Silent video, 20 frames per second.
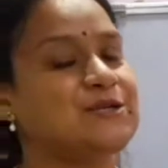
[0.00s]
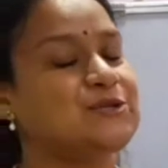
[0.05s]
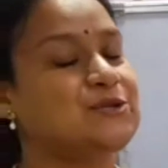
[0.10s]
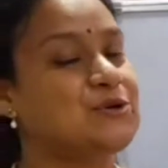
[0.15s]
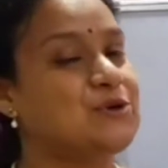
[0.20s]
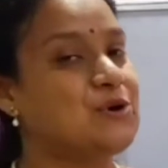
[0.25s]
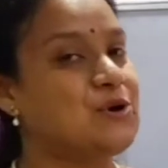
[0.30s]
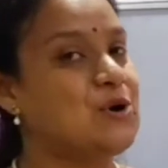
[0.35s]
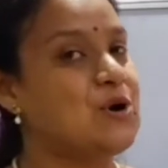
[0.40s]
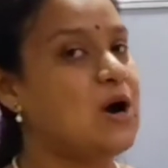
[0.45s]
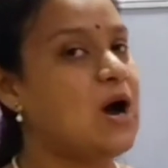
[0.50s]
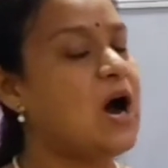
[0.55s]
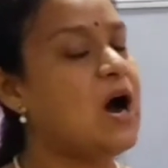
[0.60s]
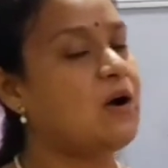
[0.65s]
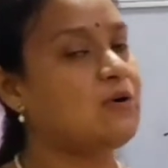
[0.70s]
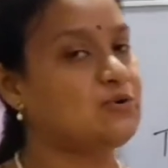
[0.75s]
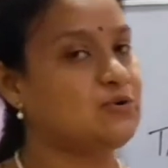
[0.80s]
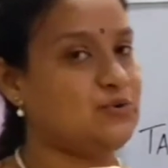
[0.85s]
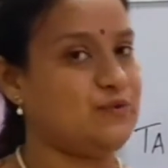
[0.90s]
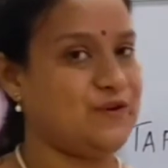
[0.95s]
So
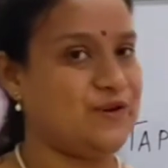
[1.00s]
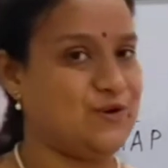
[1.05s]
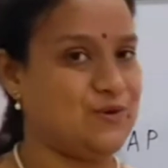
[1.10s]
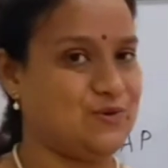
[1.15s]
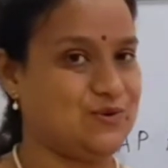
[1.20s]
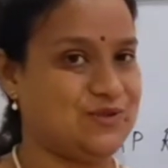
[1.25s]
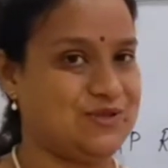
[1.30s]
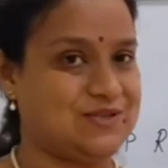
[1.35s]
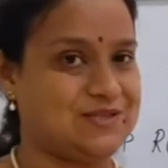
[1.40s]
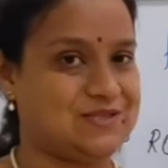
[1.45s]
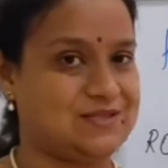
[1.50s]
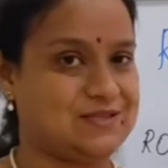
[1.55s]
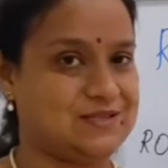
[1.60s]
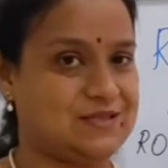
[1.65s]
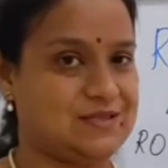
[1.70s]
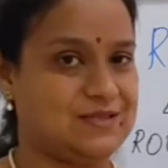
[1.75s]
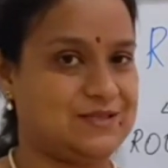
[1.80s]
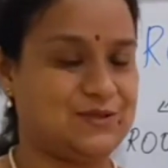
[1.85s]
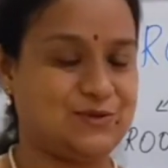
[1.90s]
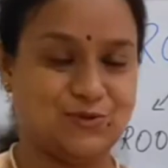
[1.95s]
how do we know
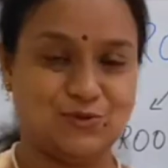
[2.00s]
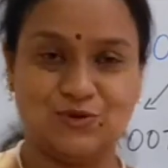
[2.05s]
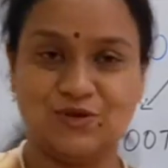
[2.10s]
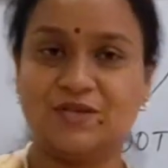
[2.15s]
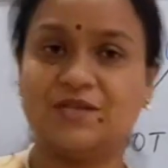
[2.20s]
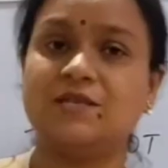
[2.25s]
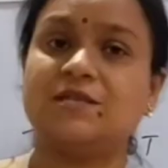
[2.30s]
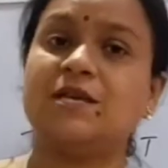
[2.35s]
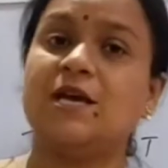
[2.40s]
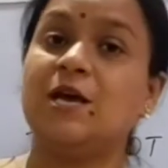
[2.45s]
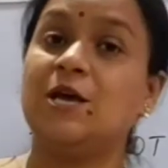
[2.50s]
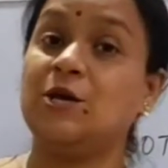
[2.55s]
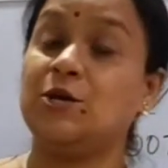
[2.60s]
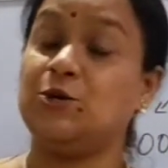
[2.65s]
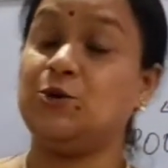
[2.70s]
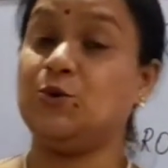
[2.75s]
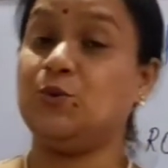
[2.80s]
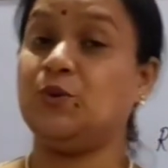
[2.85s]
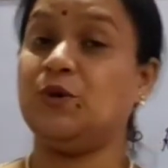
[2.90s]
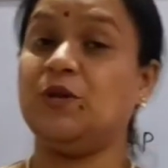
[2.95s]
this? Students,
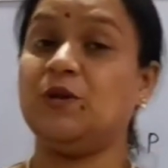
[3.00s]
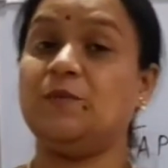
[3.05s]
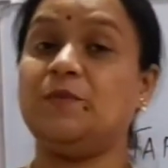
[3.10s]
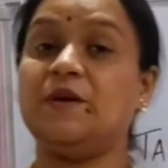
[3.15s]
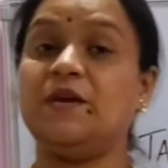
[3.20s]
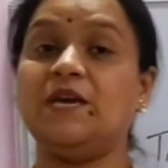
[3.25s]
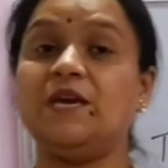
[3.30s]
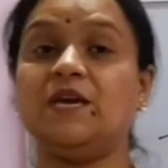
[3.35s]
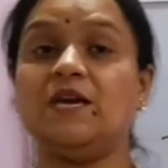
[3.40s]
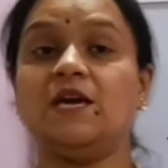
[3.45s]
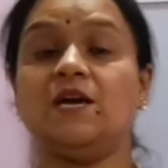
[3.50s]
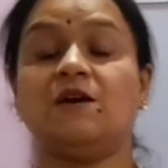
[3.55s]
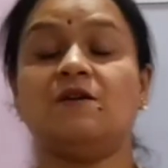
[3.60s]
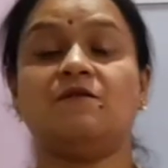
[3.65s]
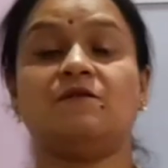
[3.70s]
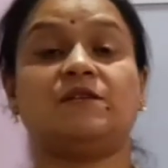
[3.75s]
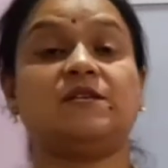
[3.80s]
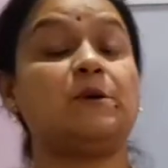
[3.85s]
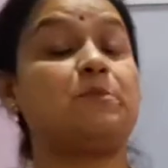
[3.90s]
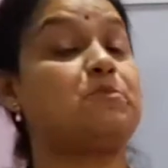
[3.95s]
you will be
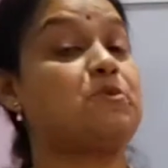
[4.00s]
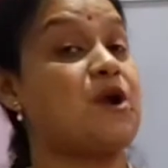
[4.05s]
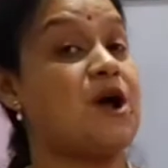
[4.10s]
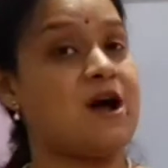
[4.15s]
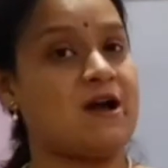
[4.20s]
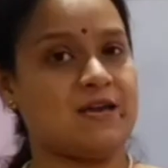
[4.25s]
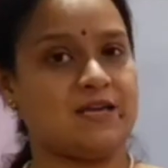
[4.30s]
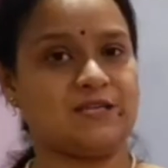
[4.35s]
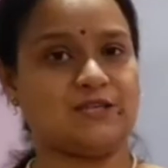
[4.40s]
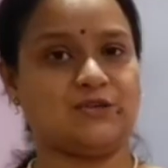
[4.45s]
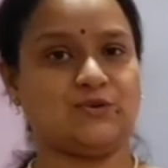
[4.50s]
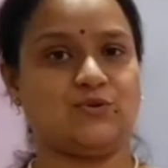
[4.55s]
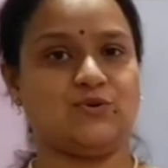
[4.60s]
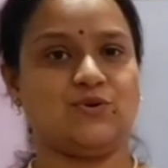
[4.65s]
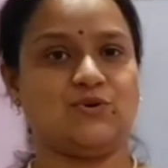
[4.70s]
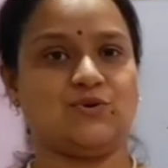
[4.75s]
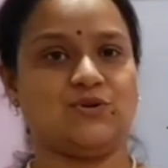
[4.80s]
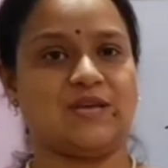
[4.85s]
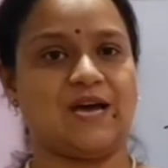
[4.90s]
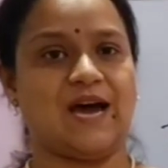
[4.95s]
surprised
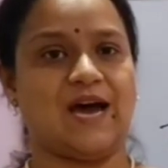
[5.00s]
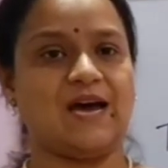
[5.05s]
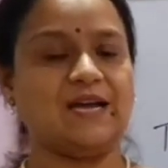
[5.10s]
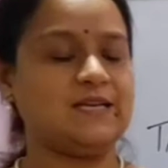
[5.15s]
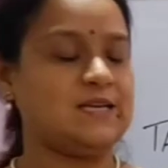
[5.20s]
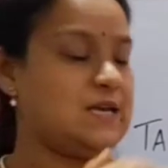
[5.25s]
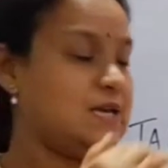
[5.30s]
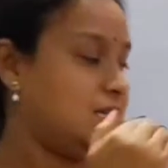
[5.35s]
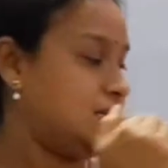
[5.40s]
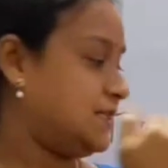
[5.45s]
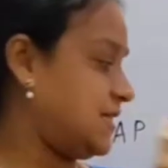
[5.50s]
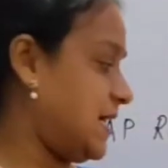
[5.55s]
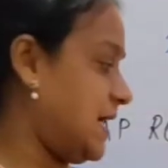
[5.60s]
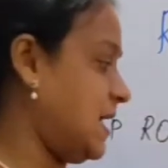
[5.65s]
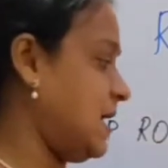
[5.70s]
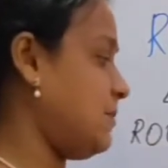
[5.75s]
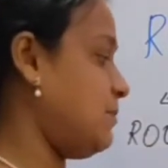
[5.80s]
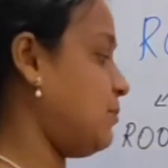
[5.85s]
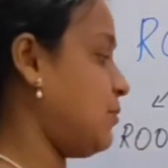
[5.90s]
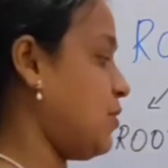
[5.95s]
to know that
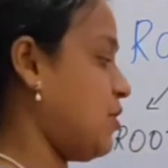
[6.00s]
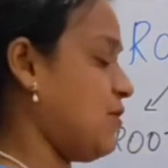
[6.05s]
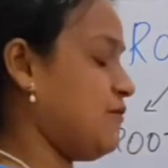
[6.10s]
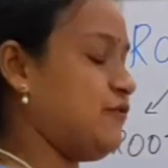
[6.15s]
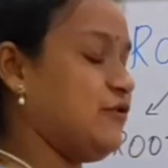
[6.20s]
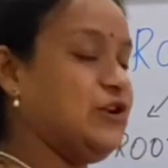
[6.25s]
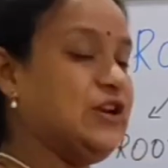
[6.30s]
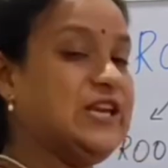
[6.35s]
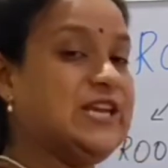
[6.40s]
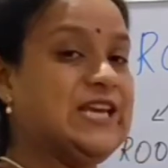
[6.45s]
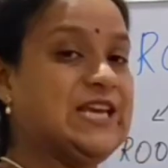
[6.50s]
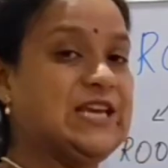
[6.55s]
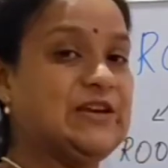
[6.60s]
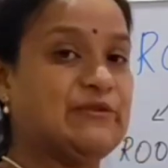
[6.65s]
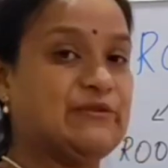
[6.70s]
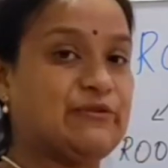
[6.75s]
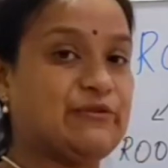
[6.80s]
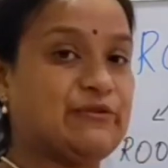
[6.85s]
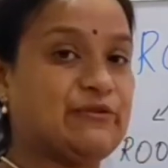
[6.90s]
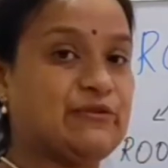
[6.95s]
type of
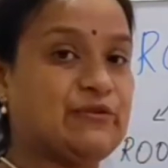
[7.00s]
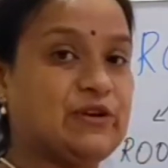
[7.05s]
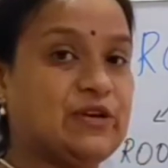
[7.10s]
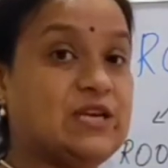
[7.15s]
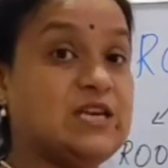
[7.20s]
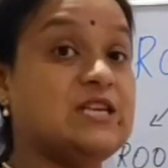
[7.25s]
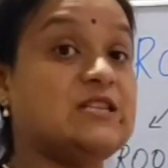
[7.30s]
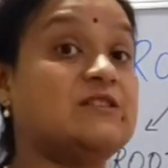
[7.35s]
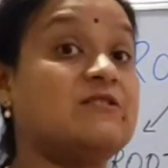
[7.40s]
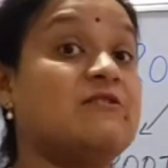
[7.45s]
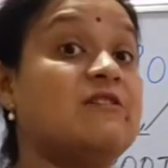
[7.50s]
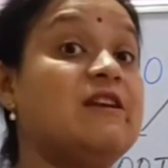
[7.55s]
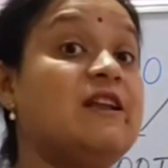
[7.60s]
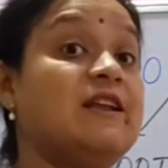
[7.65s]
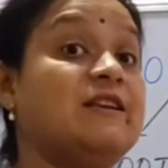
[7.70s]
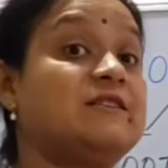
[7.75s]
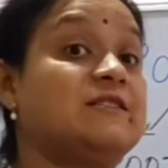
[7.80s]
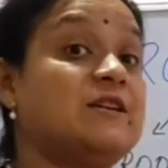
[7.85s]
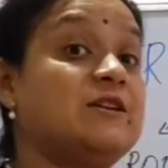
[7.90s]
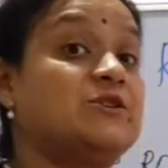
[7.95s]
leaf is
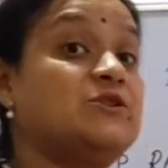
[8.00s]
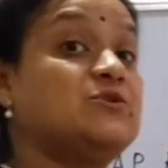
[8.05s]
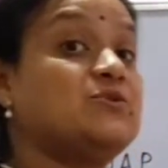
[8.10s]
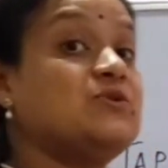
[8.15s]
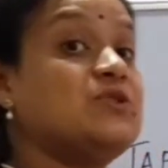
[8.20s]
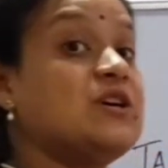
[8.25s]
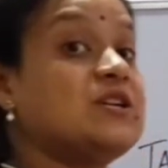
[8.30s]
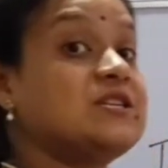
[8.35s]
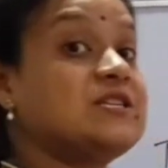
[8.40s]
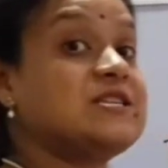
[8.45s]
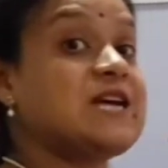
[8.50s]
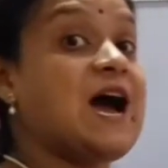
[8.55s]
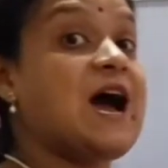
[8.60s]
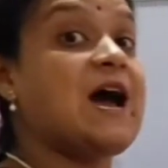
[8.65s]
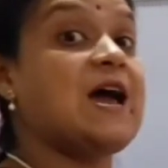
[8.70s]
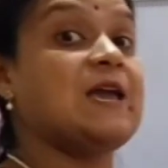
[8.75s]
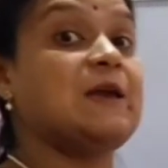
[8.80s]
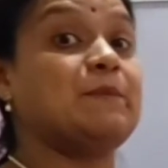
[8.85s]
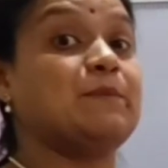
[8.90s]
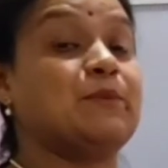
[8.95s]
related to the
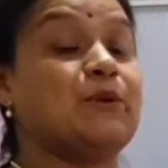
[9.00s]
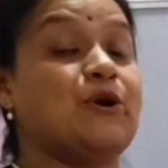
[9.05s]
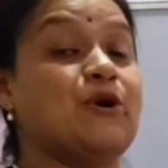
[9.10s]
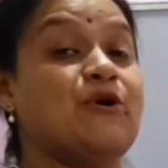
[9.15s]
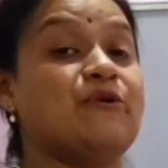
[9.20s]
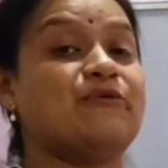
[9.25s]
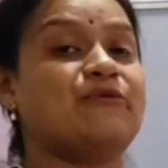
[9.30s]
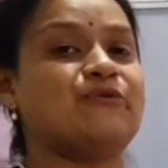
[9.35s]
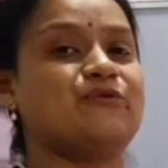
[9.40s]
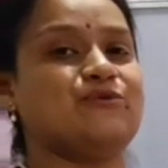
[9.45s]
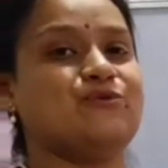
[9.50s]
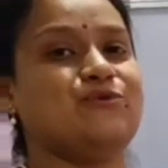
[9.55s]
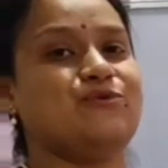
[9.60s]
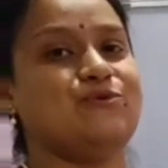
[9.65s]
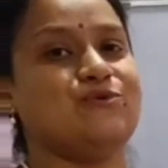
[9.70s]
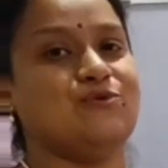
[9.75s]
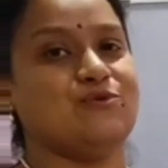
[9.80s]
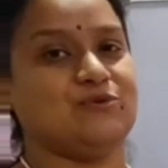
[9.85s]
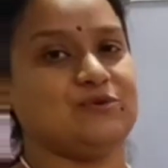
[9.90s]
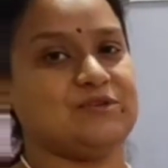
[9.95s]
type of
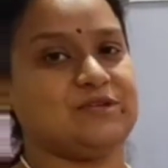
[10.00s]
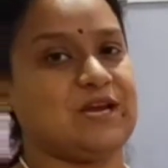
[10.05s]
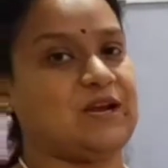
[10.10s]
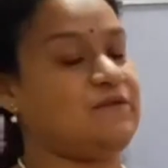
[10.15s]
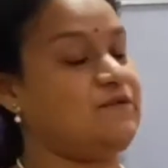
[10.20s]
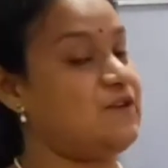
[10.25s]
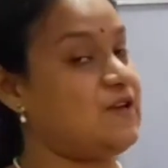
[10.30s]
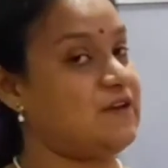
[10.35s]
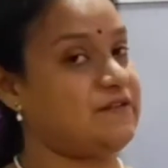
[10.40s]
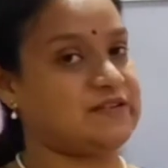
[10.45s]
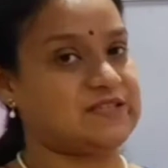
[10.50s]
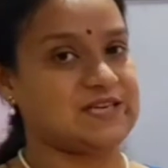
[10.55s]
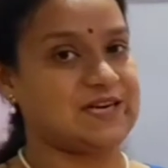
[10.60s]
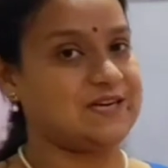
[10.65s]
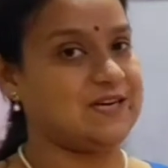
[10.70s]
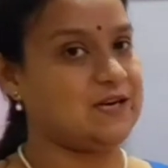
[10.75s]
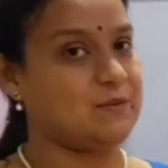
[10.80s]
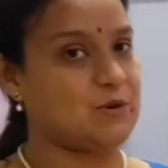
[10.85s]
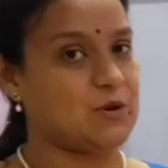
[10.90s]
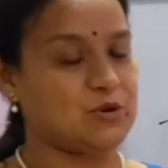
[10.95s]
root. And we have
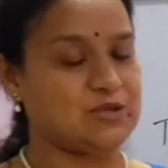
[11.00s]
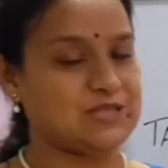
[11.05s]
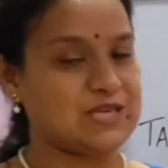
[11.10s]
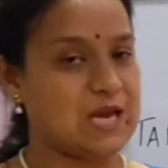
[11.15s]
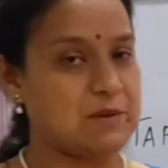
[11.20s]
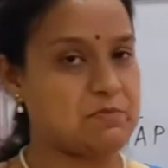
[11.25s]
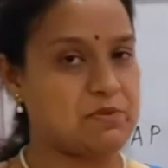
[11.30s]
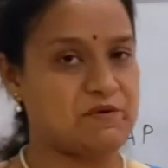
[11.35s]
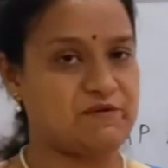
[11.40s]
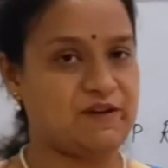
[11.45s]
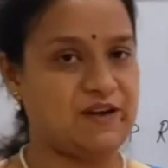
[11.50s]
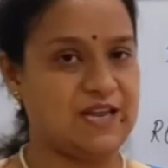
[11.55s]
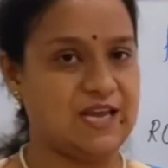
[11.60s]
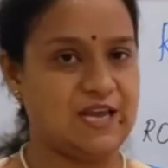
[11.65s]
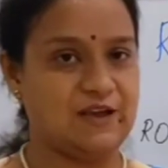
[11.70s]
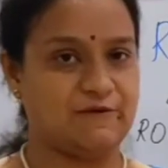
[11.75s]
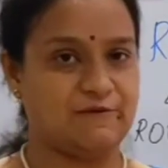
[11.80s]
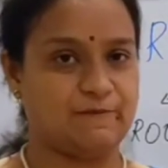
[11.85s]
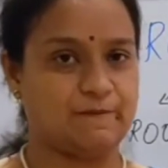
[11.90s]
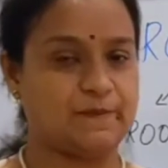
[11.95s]
studied about the type of
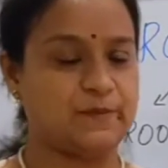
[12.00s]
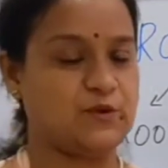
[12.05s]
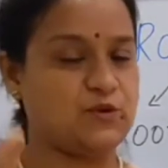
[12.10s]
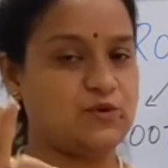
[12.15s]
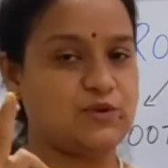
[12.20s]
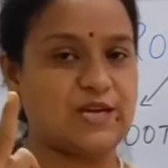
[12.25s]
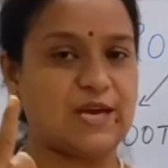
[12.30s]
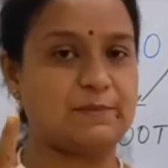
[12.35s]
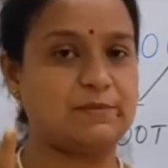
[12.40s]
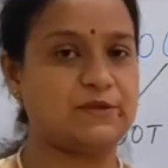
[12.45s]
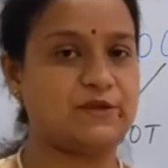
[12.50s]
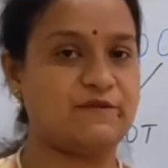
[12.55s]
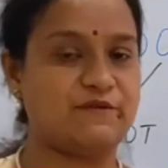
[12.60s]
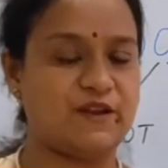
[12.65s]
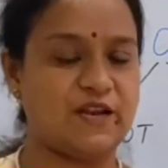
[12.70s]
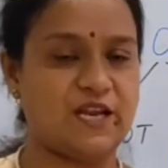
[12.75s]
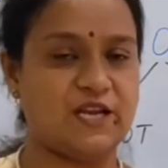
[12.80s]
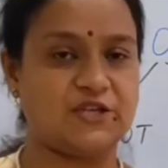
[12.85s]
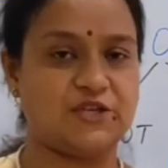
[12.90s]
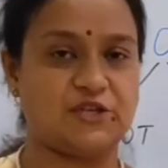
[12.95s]
leaf. Two types
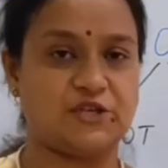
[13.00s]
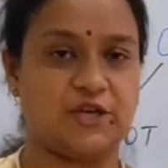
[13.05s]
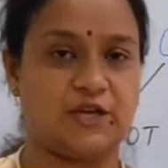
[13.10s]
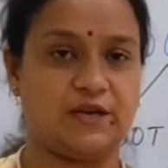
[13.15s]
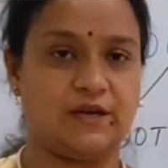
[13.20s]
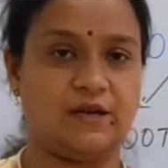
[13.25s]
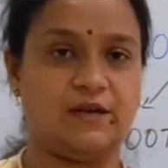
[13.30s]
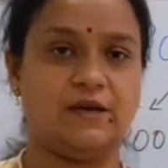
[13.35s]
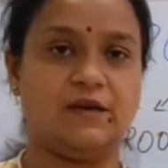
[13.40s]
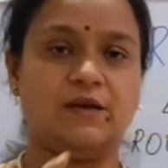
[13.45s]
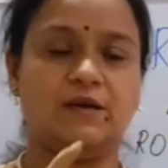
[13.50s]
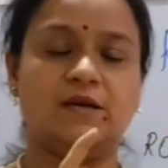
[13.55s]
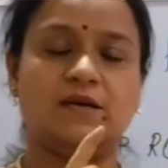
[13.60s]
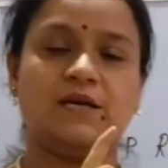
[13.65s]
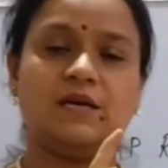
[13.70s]
of venation.